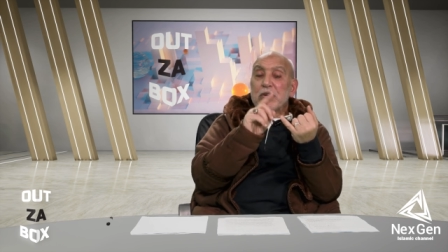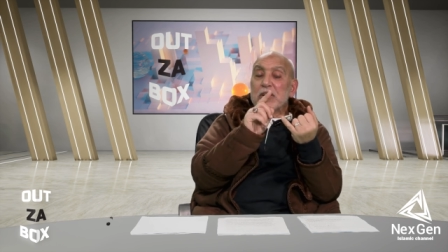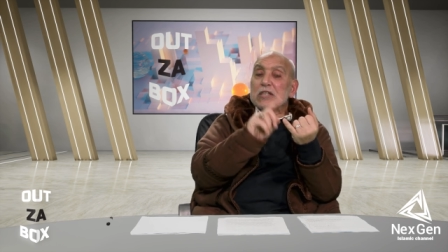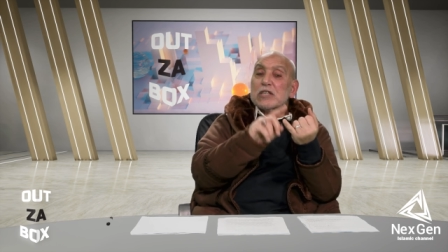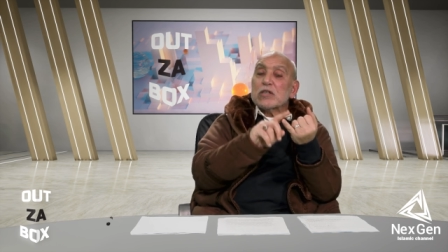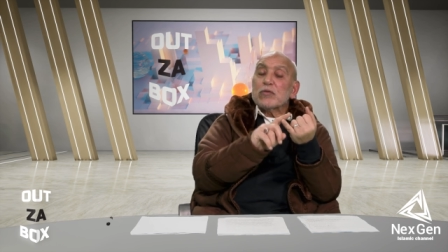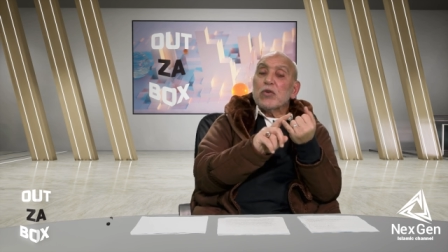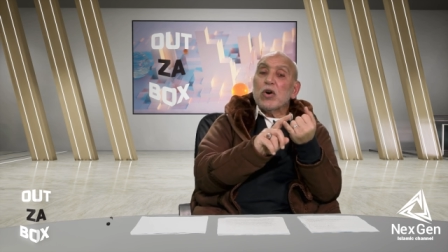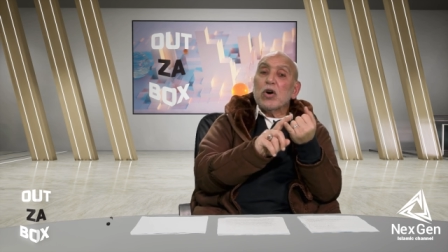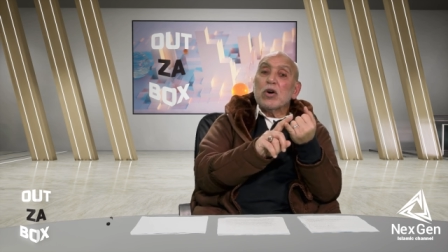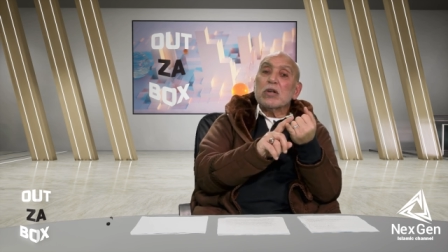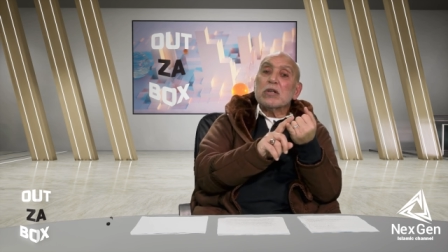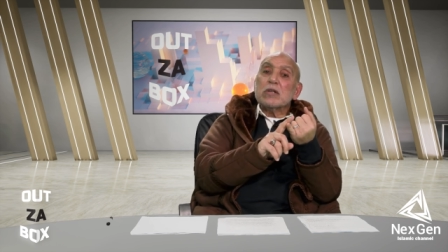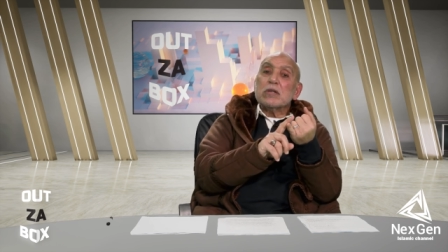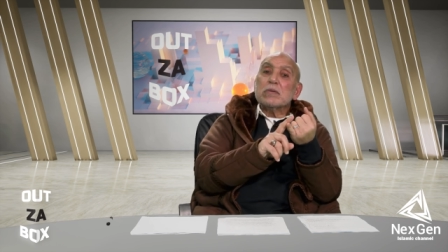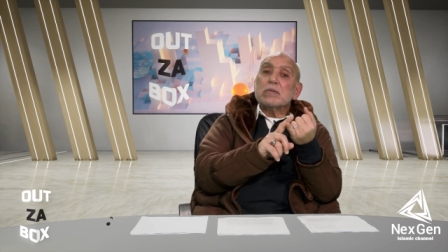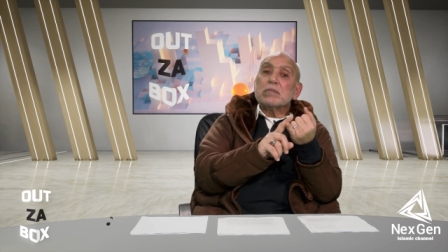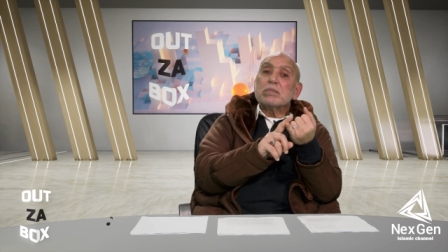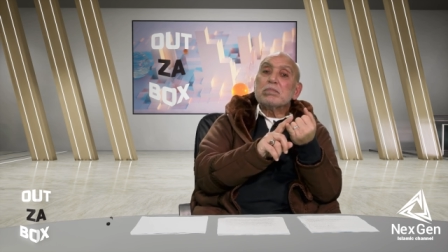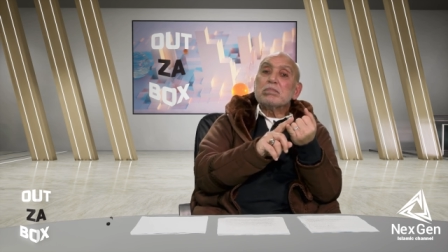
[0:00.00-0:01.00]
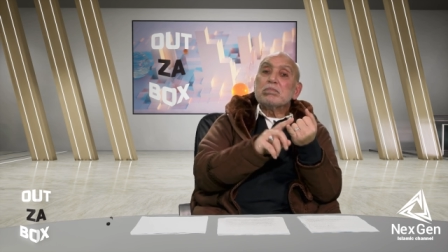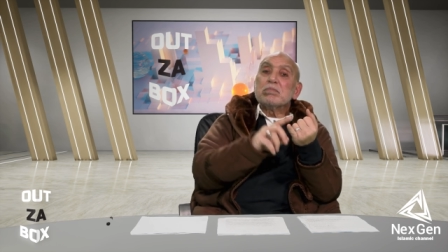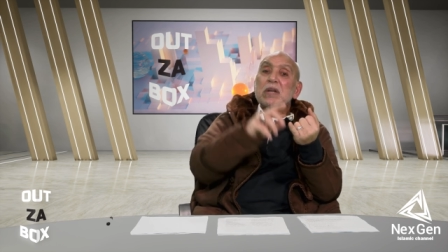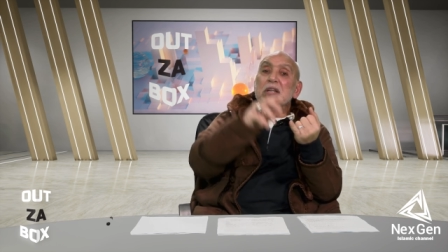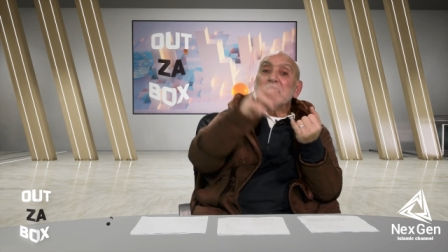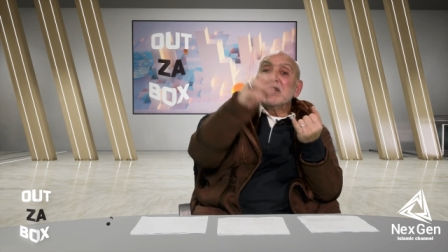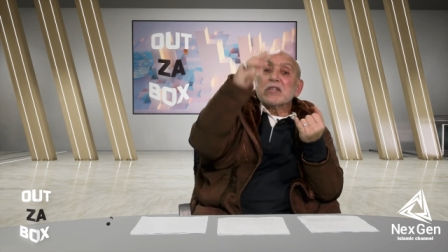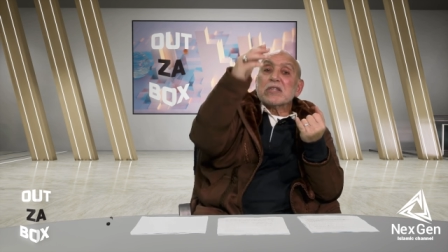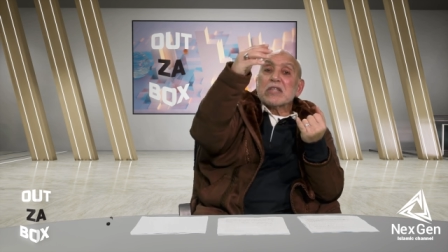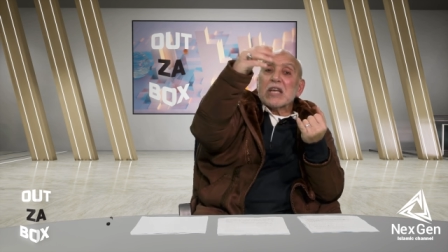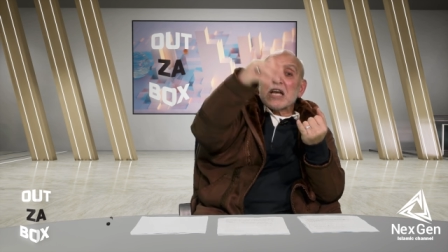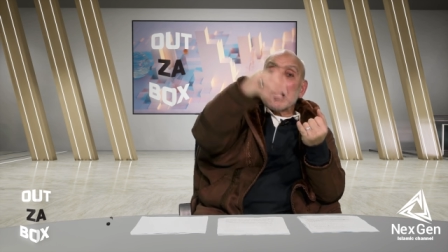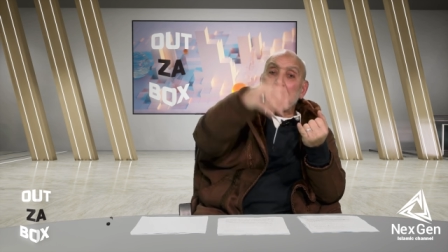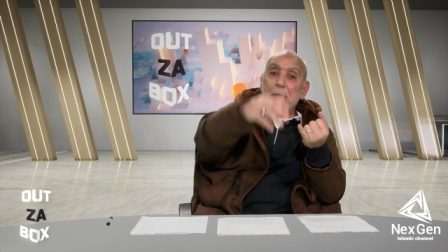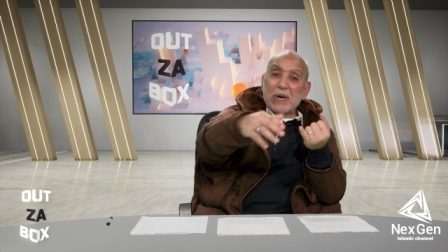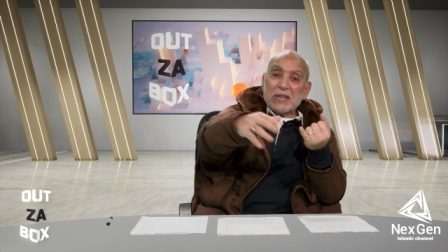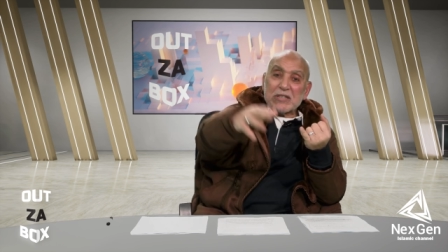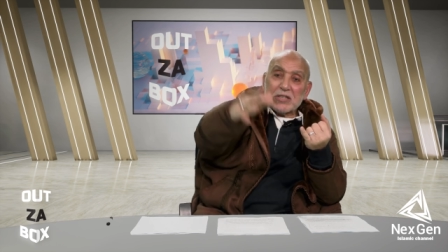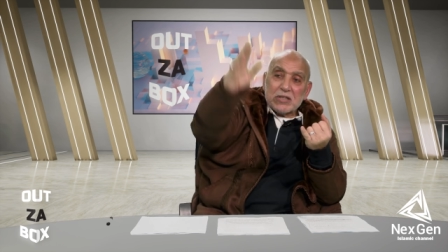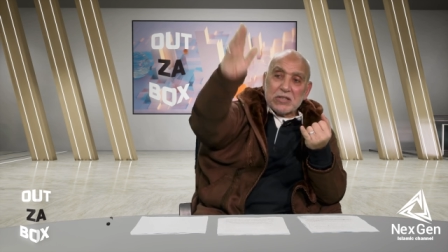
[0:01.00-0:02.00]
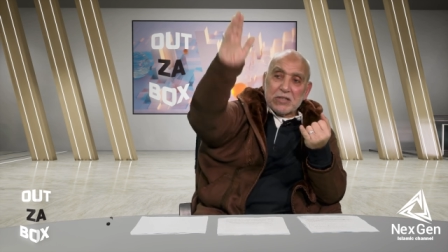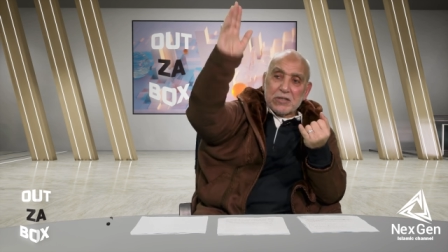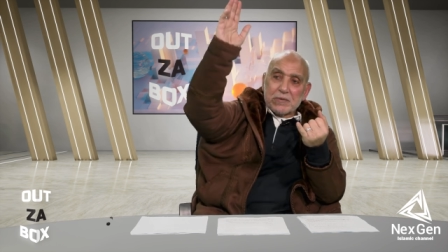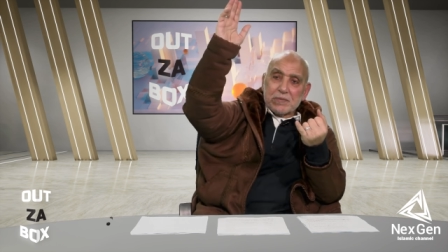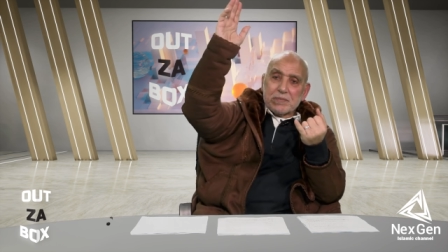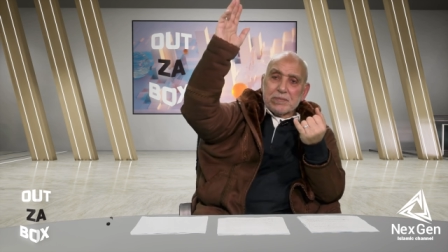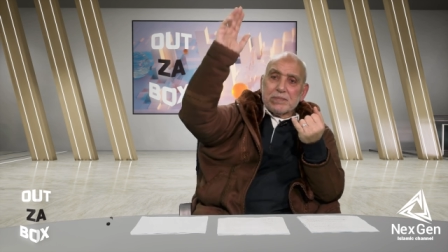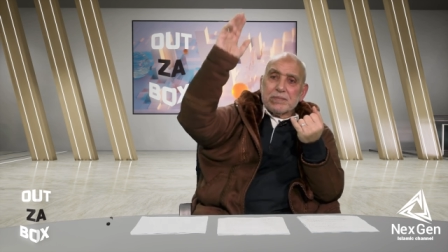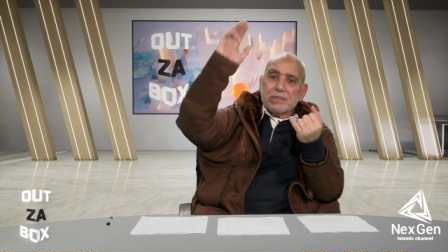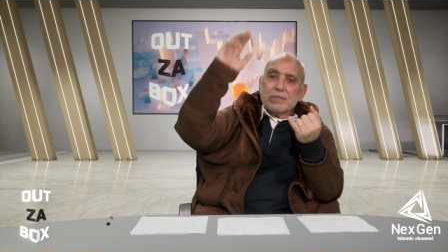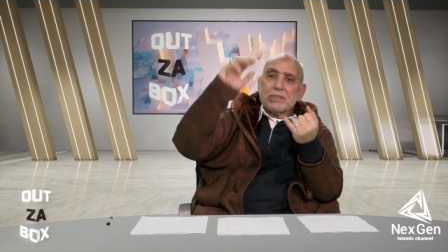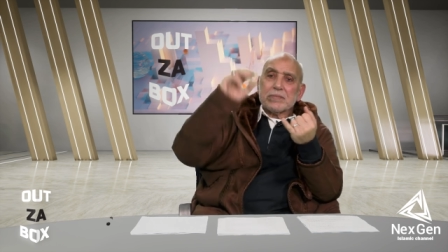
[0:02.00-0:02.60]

First of all, building the capacity